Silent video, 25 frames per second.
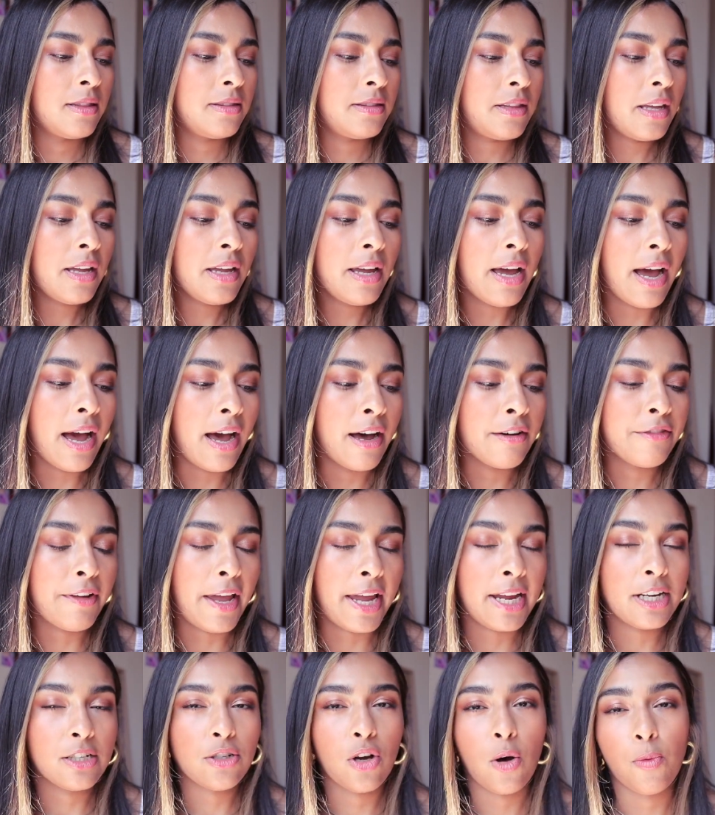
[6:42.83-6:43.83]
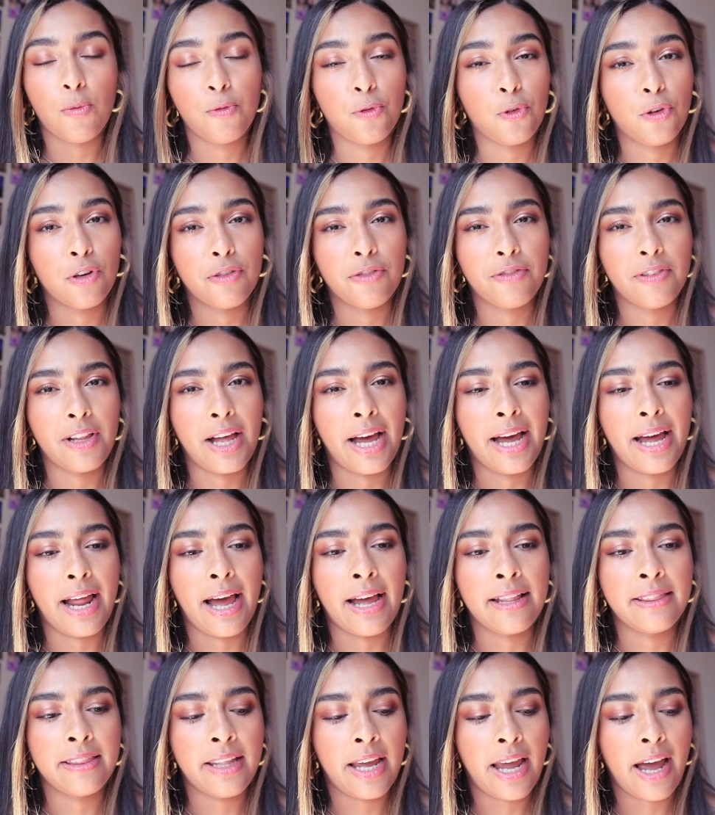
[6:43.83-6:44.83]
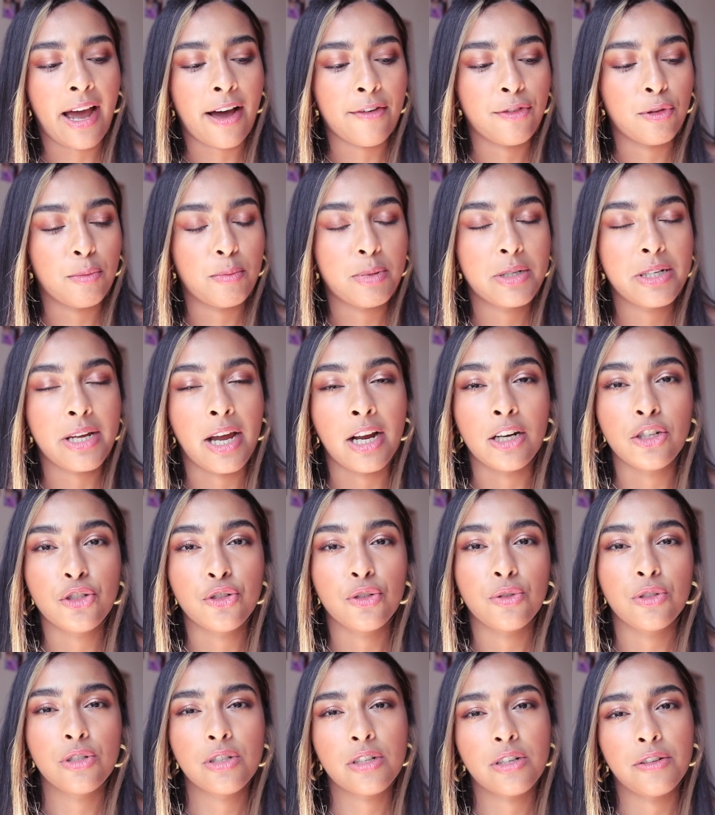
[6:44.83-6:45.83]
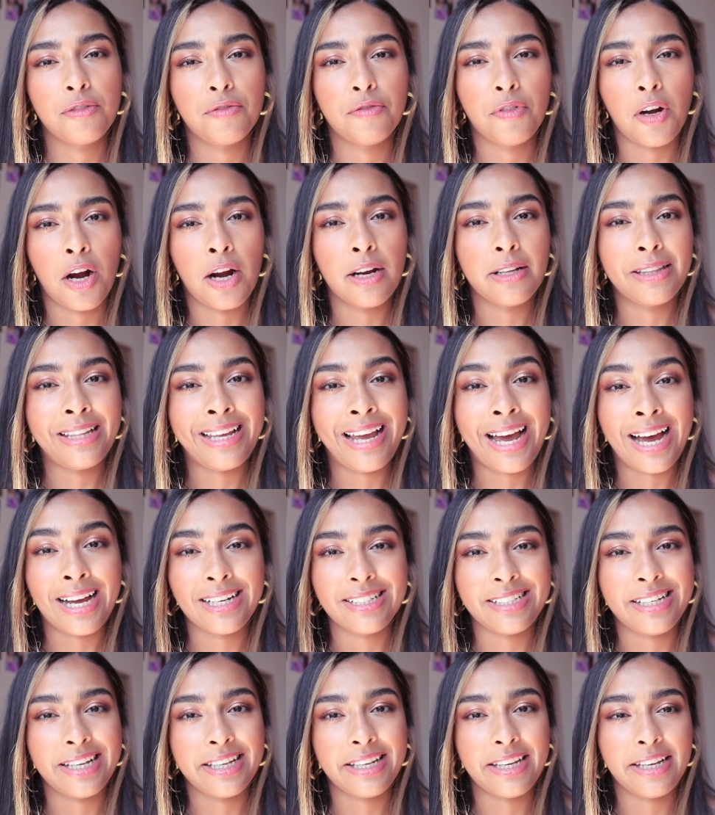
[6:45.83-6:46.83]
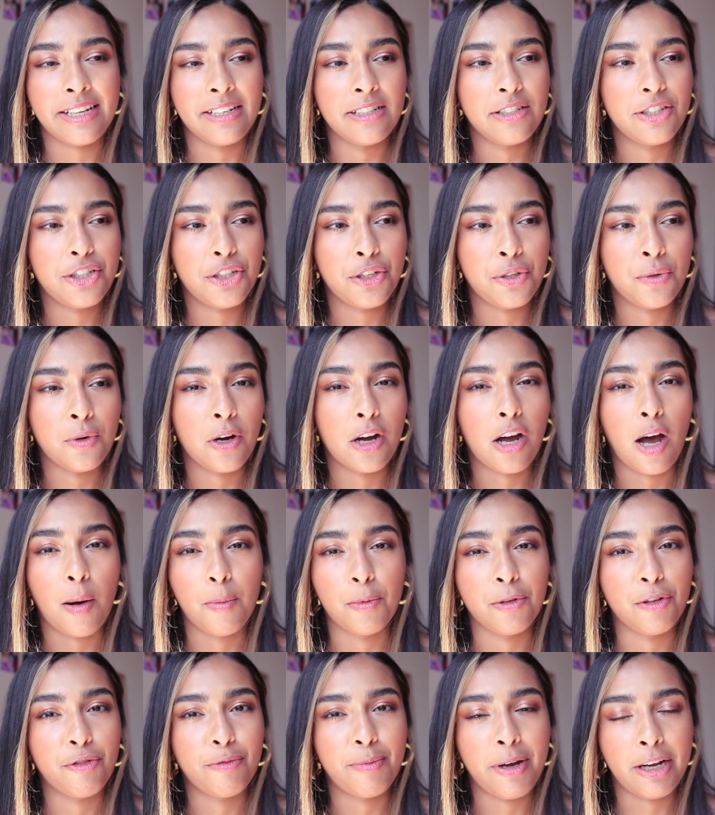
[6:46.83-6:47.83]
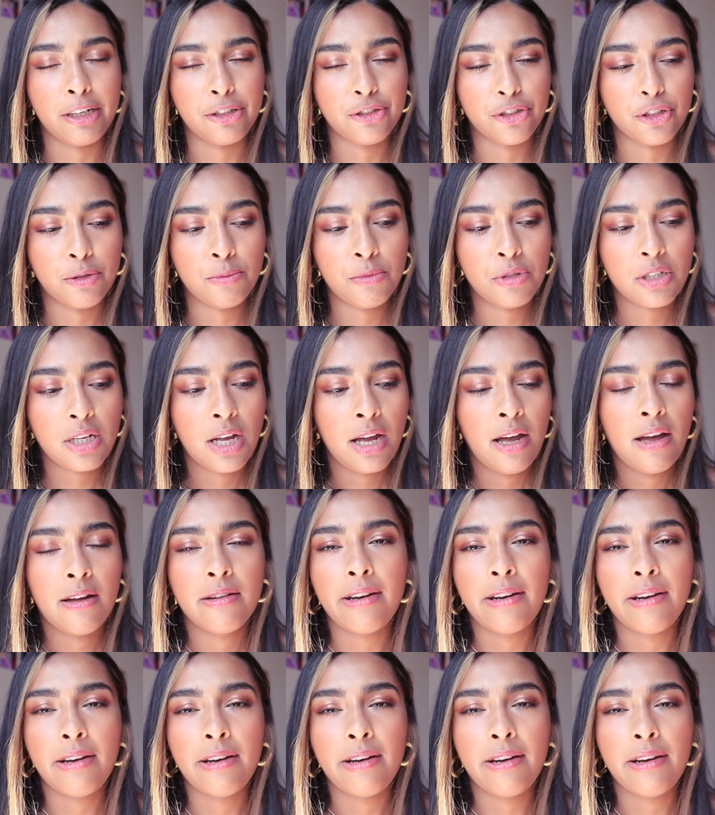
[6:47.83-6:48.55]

They have a top floor flat and they have the potential to convert the attic into a couple of bedrooms.